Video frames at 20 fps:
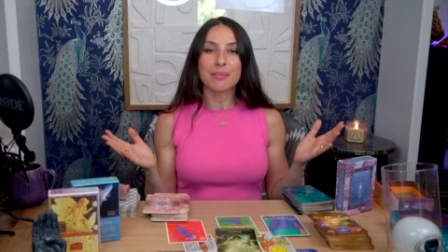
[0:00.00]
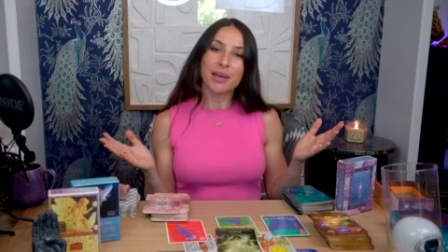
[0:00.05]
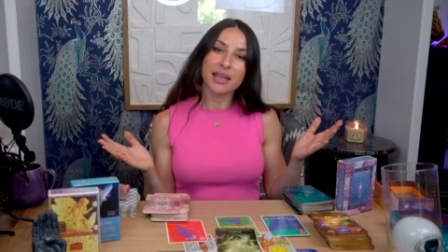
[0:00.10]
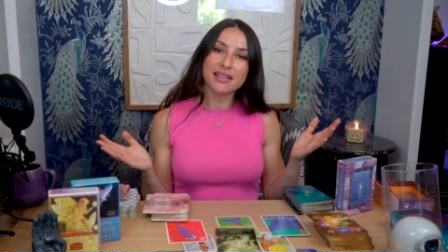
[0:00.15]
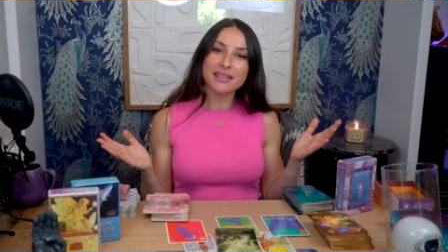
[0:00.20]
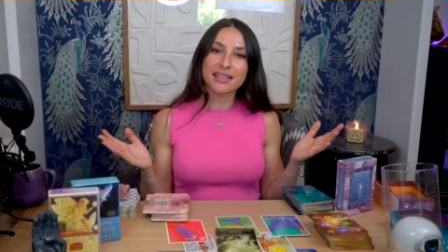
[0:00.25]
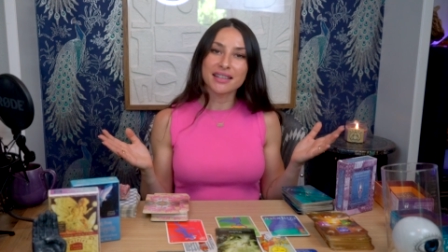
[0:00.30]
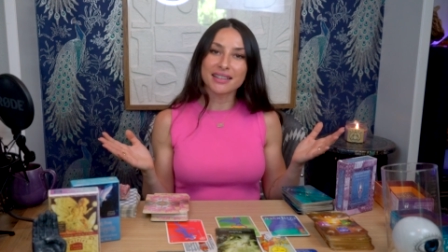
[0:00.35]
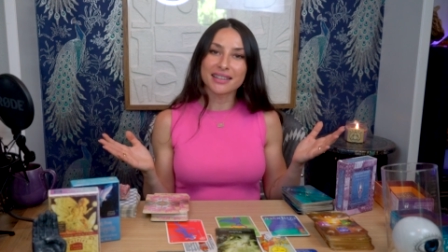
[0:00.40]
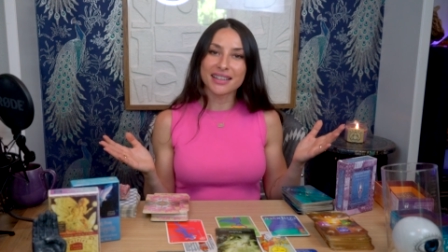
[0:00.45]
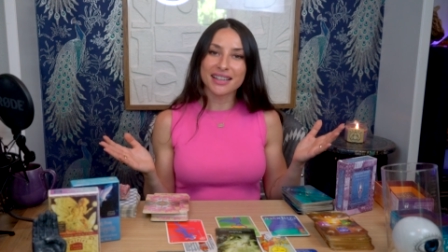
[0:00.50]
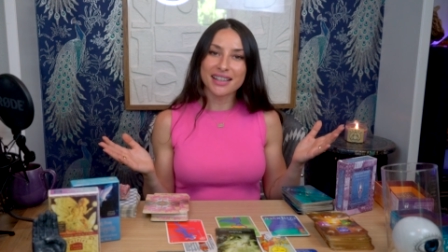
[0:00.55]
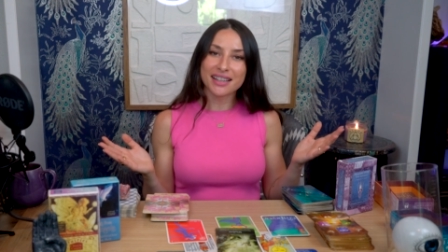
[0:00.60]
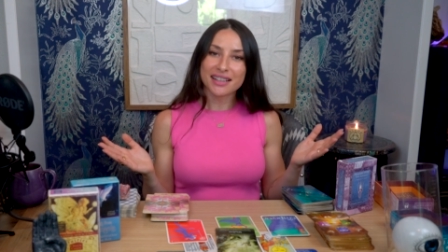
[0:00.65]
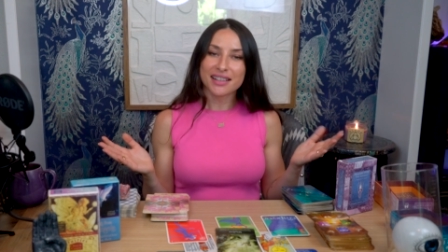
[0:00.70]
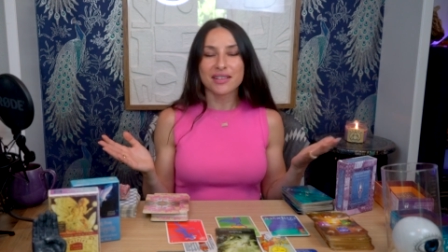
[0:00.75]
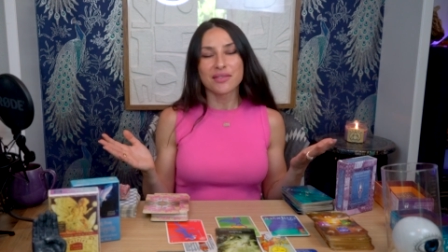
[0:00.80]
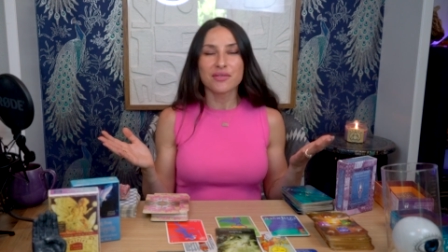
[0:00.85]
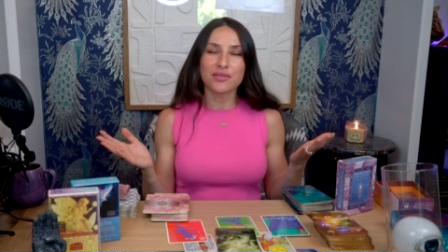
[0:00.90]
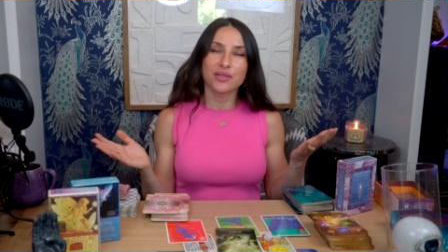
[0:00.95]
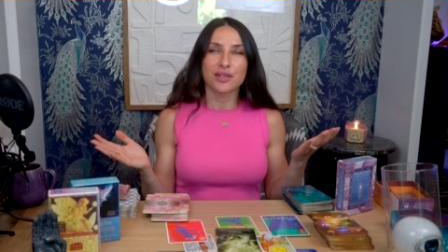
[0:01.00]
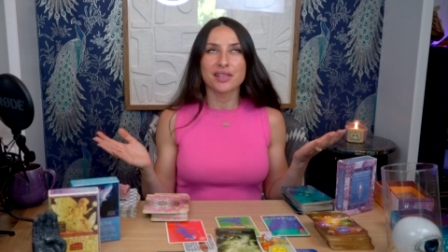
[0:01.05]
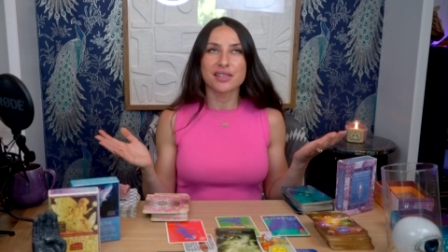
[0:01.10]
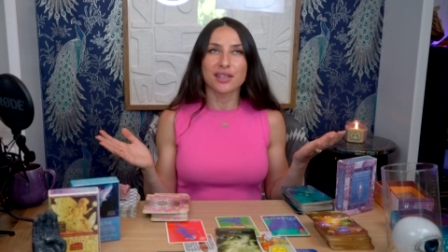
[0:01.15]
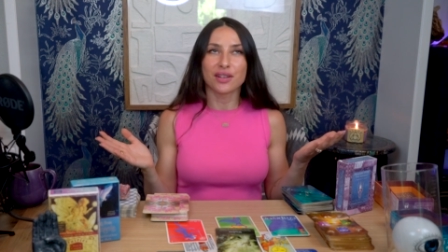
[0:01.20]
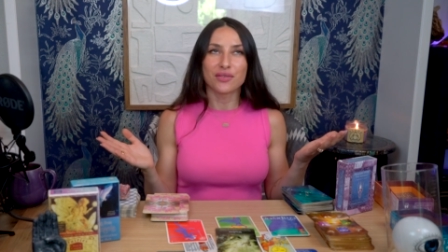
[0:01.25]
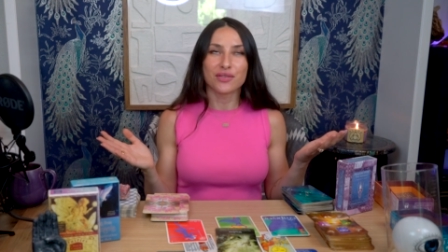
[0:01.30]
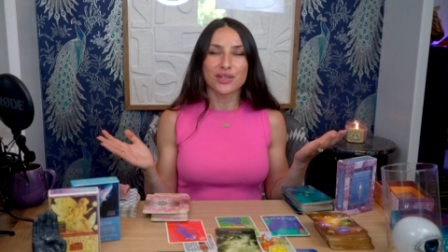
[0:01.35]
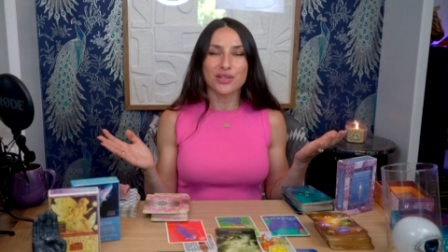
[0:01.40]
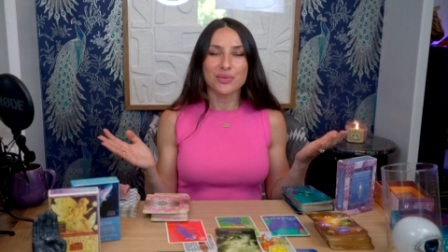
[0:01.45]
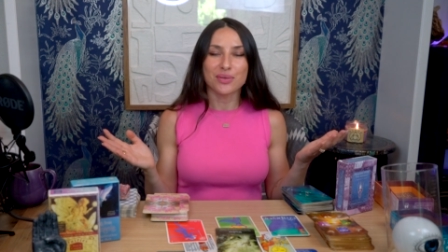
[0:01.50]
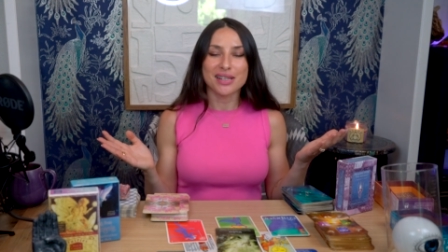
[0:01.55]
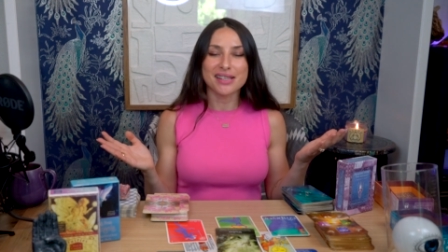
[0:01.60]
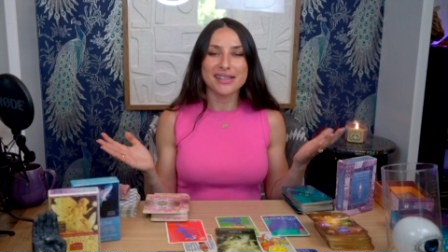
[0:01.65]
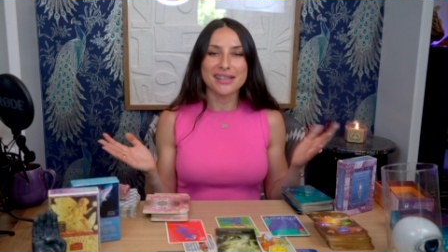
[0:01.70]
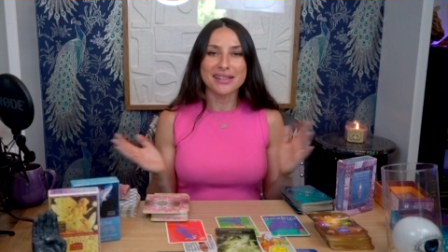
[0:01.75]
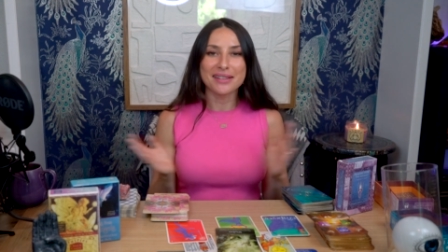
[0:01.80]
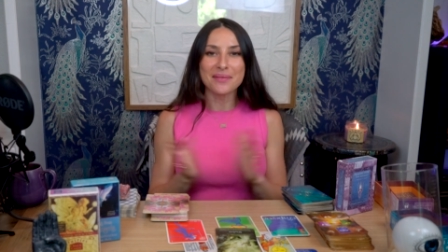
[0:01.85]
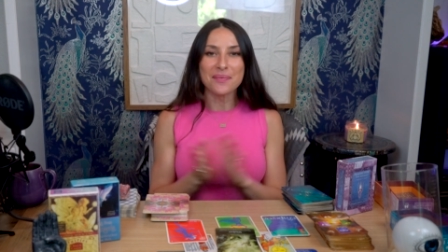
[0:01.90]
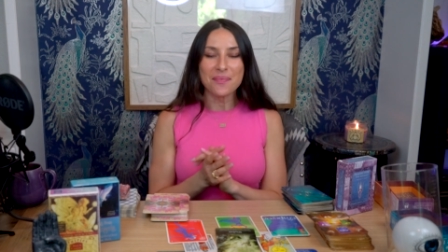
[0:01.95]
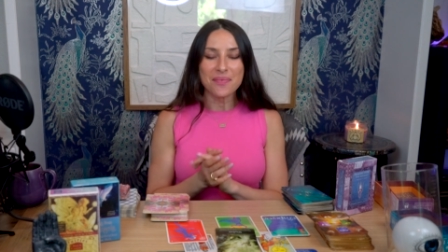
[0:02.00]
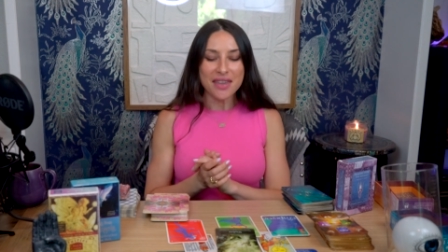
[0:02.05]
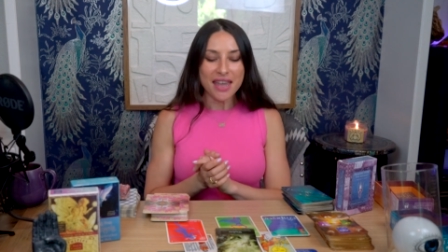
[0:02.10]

basically for a selfish reason.